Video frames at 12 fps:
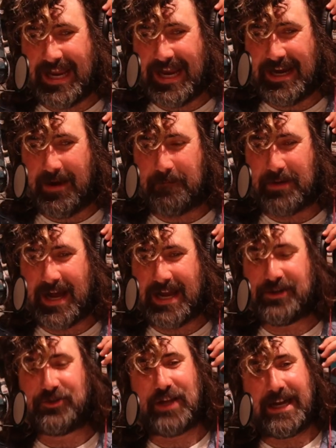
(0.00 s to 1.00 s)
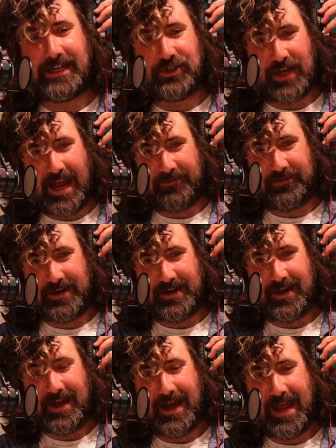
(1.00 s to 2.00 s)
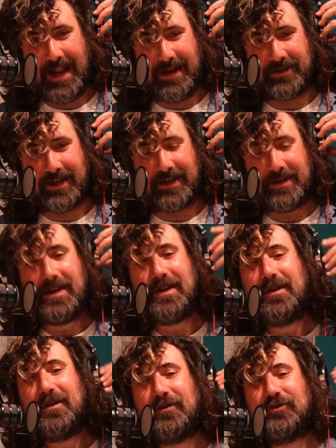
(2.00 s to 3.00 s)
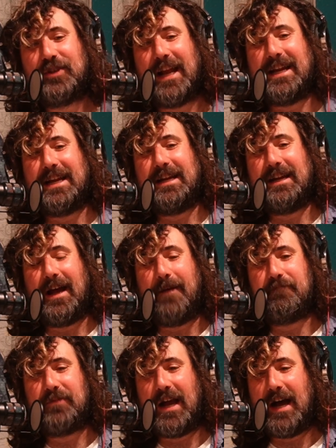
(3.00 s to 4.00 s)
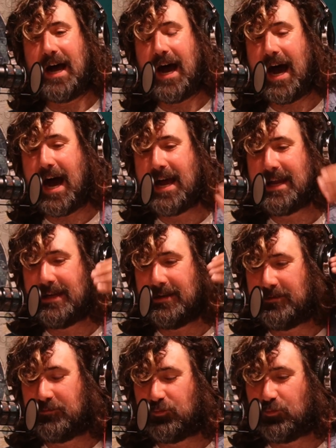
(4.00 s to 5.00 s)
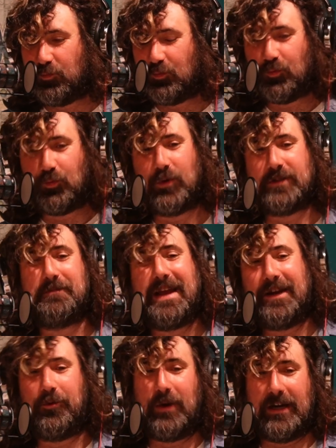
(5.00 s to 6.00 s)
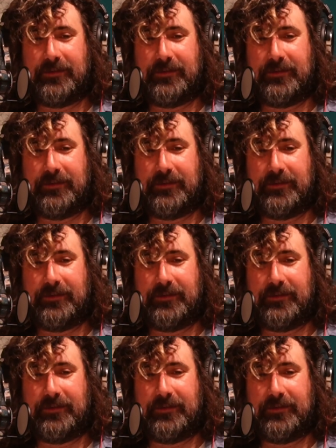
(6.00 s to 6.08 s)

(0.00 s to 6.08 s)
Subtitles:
by Jenny Jaffe. And Jenny, I was made aware of your